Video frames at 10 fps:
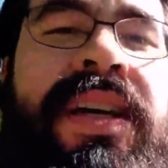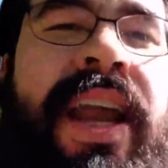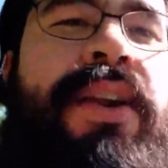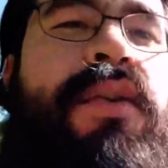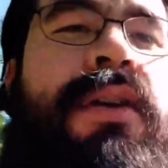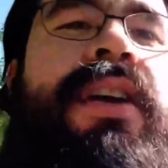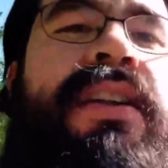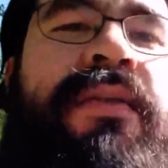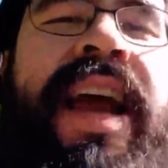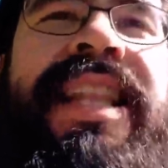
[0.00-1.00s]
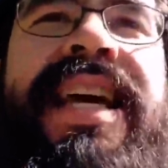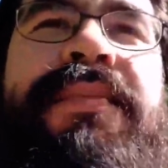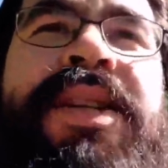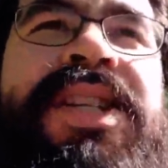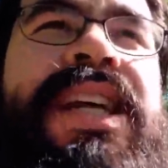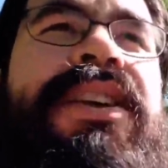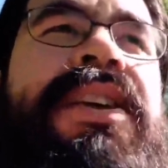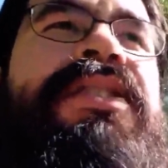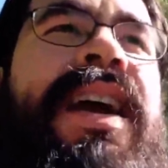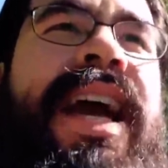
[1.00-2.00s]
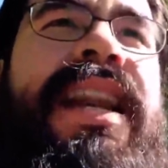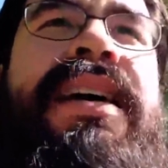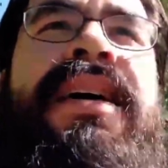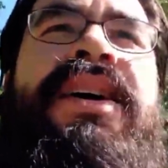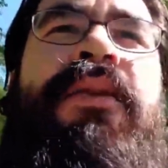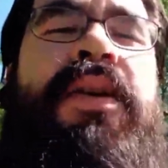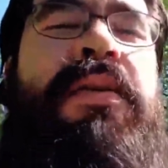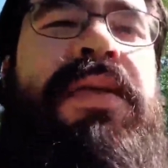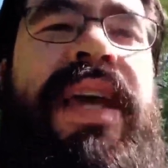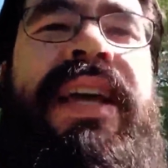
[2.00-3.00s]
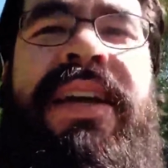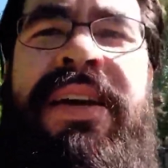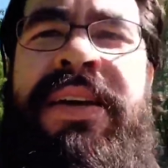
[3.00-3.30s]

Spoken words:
in order to convey the images that are in your head when you think.